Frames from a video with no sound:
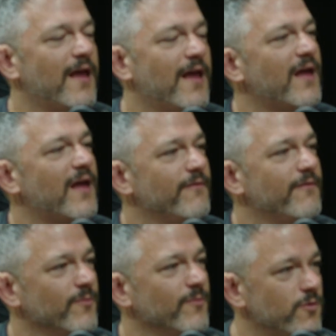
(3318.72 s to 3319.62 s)
that
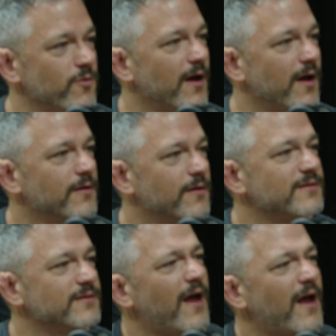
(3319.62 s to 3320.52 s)
from UConn because
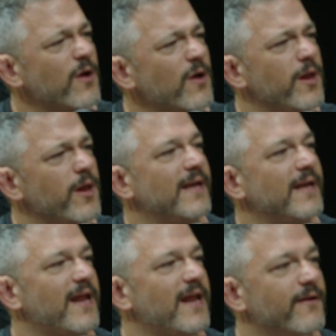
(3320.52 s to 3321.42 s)
I think what he makes
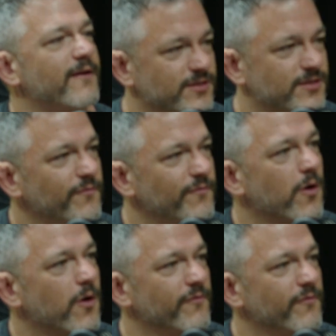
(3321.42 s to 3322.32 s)
now isn't too
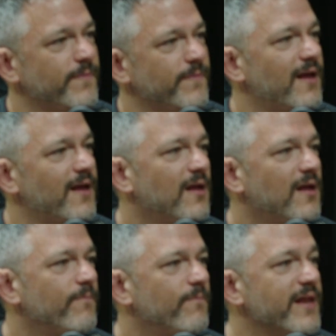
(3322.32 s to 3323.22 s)
far off from that.
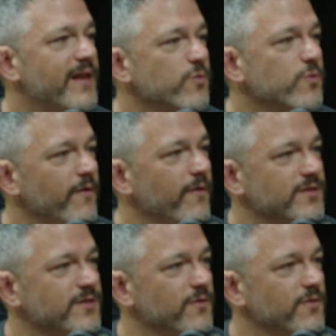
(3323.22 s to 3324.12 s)
And his wife was a
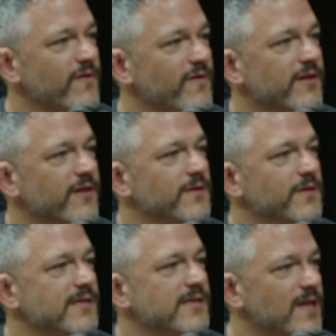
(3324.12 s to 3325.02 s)
huge factor
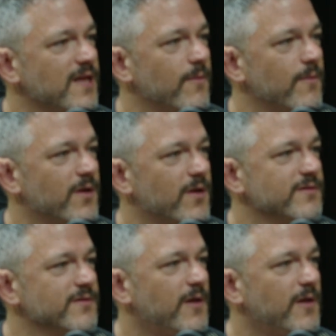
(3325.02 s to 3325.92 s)
in staying
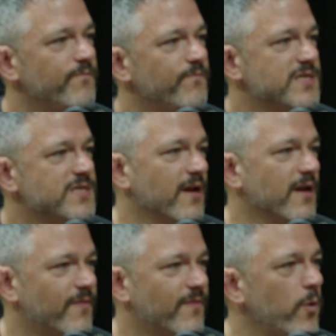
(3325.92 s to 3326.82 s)
because she's kind of like
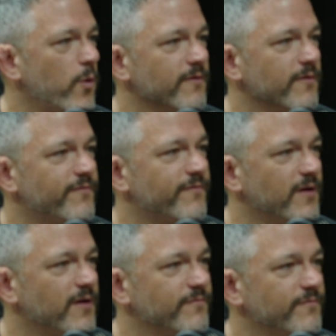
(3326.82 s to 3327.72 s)
the queen
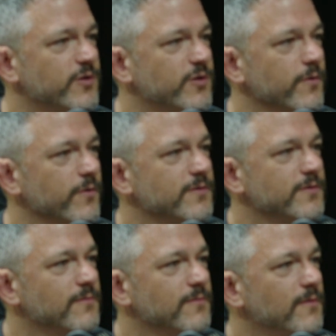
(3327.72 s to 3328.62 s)
of stores.
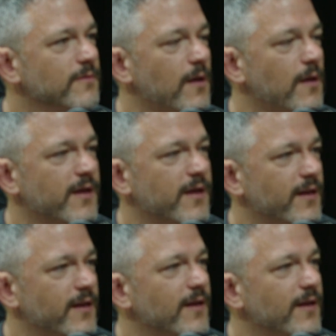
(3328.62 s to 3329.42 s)
Connecticut.